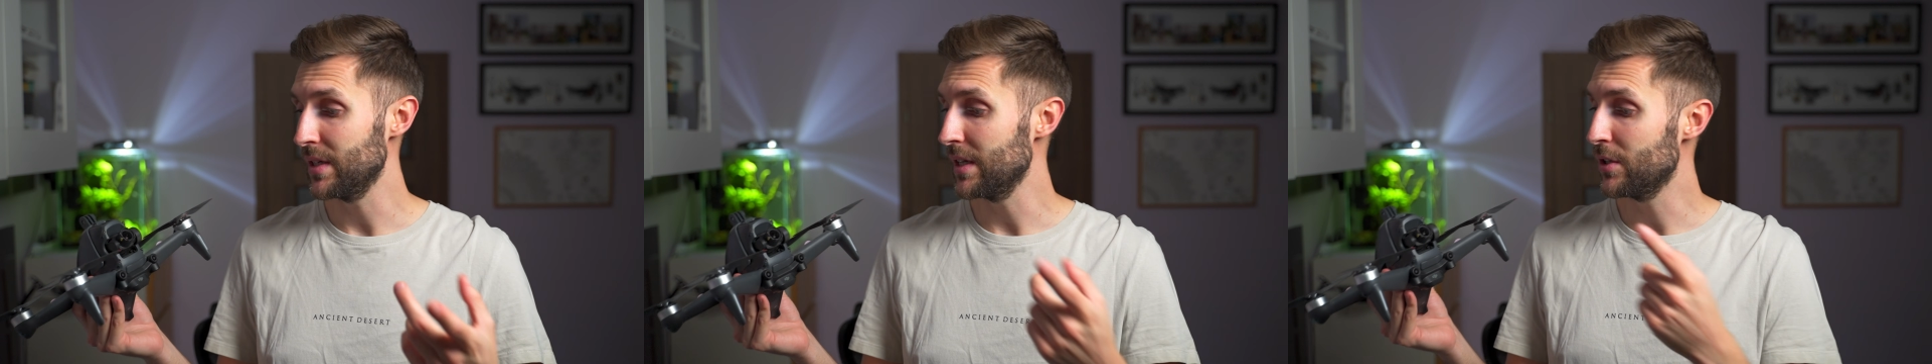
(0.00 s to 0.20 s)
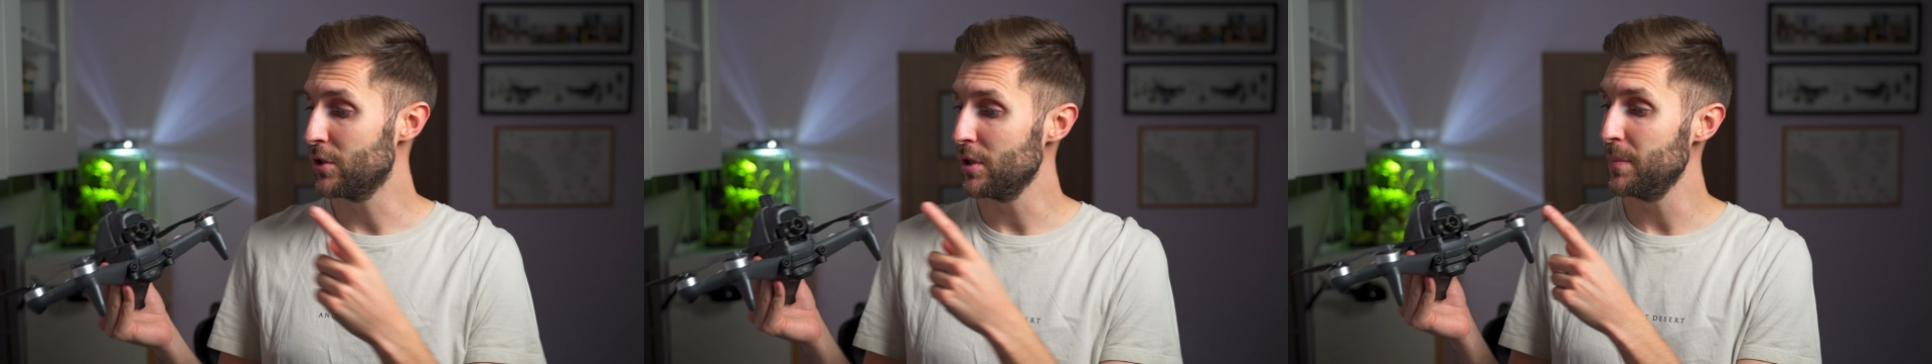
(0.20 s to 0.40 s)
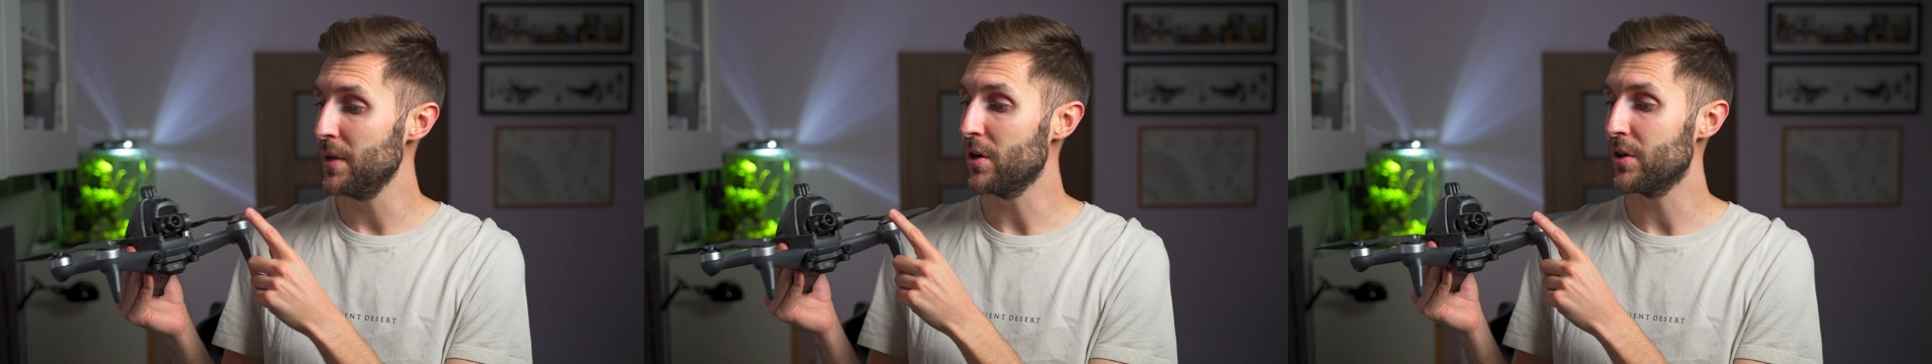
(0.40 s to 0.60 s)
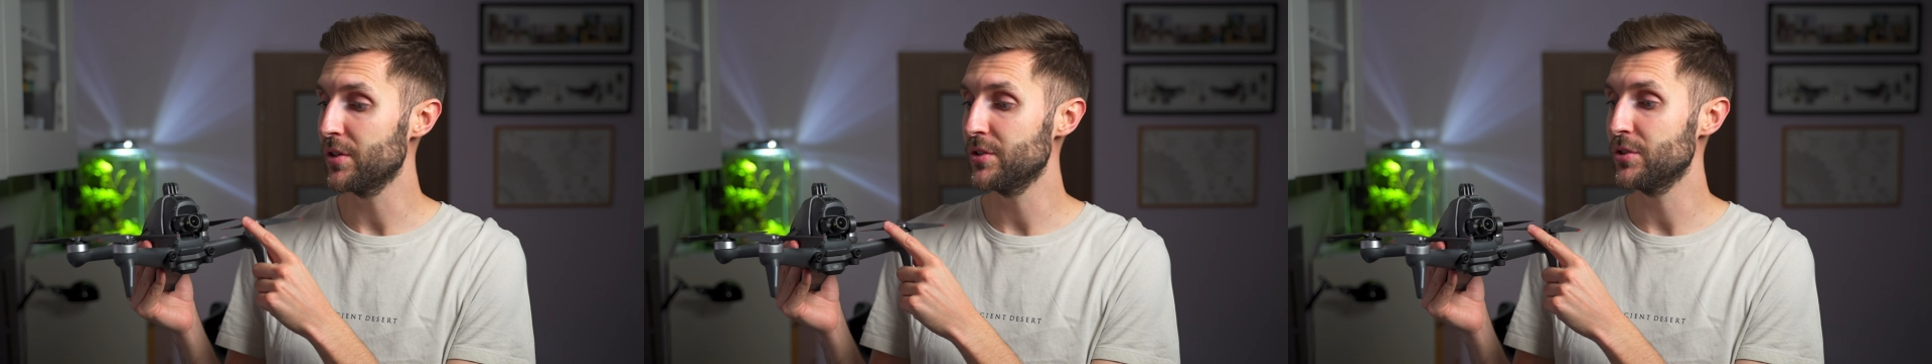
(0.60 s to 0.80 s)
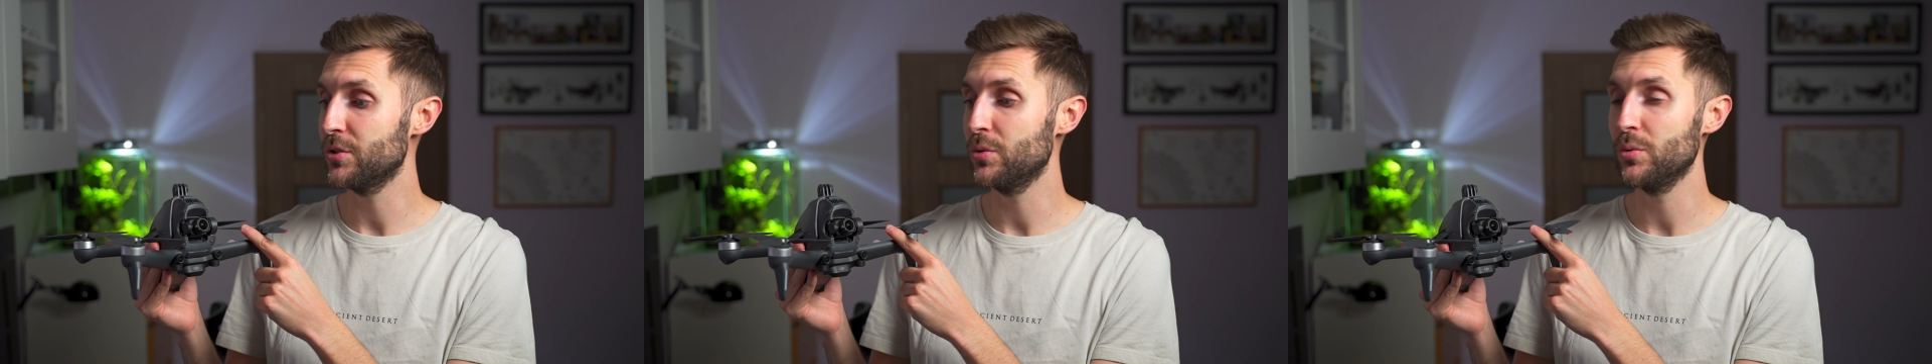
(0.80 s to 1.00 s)
it could be
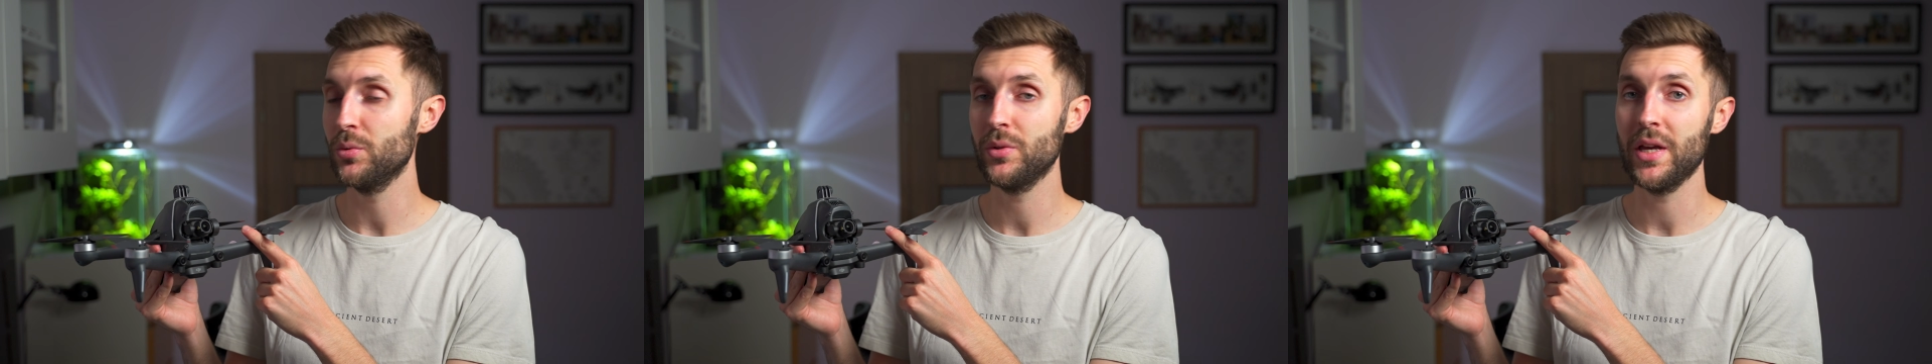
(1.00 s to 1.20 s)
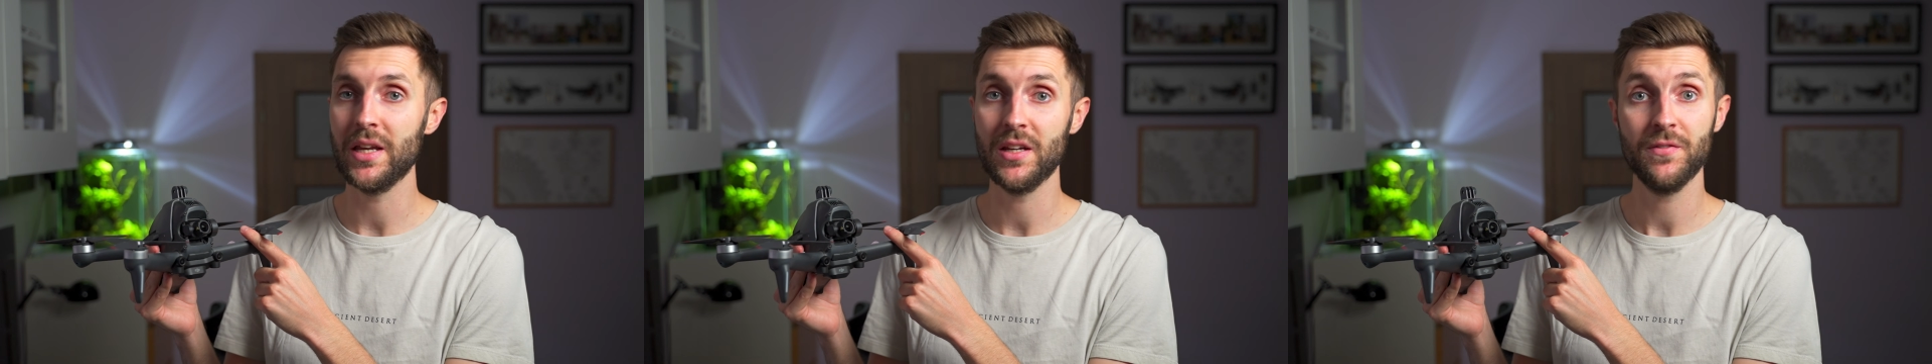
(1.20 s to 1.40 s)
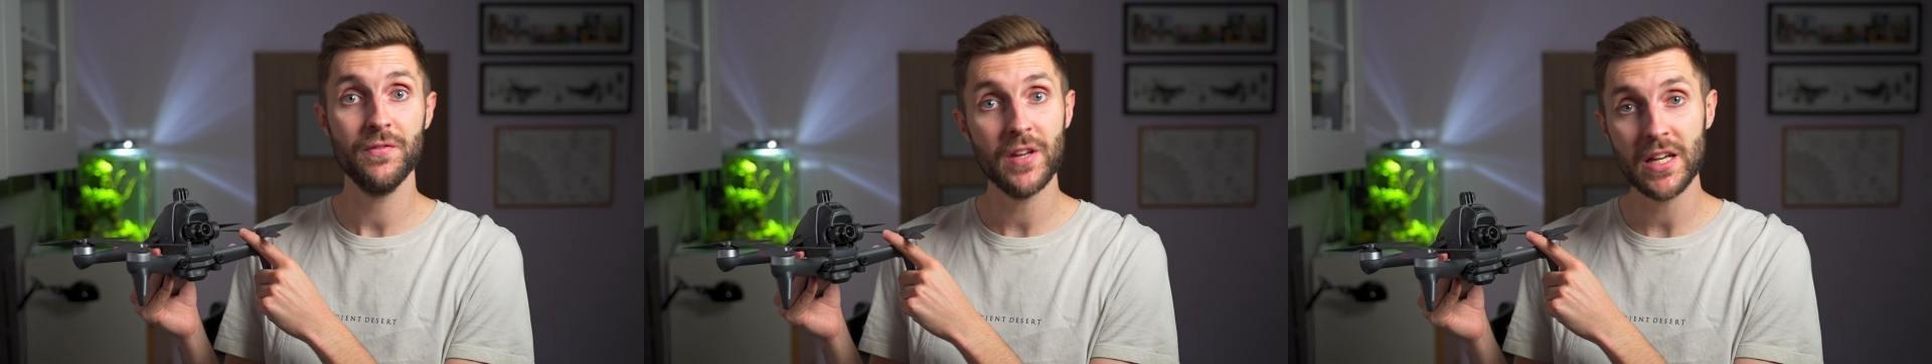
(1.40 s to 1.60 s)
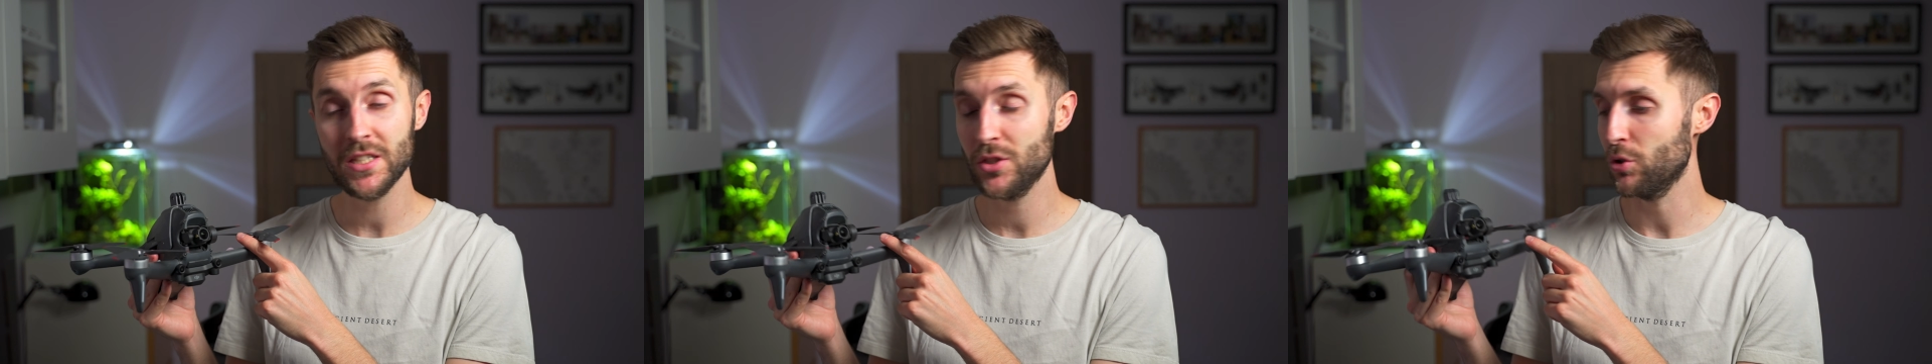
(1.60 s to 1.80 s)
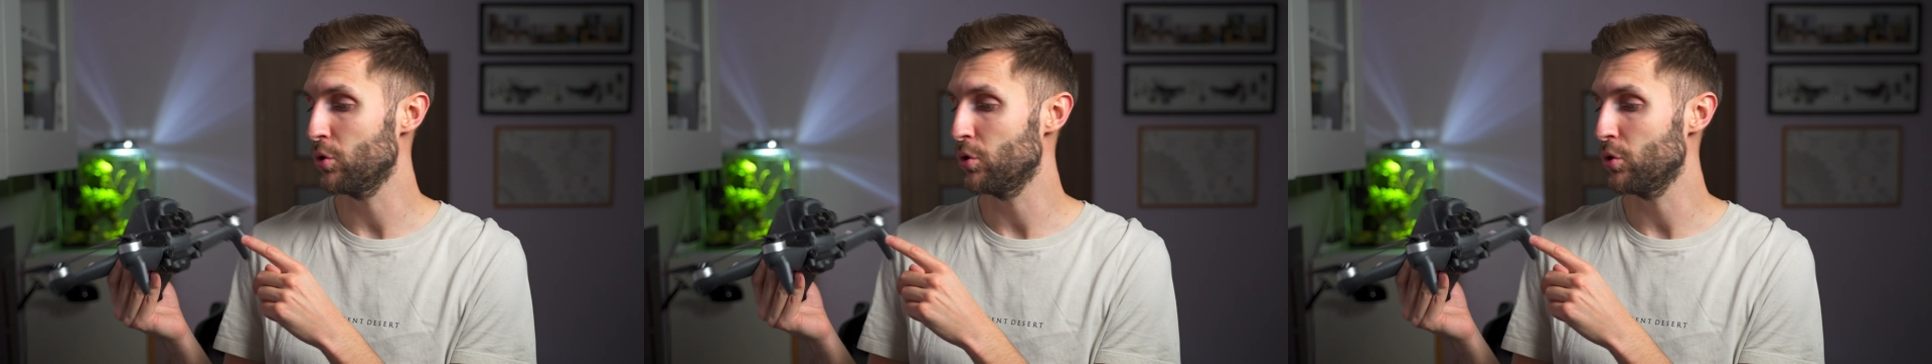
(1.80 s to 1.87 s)
harder to get it fixed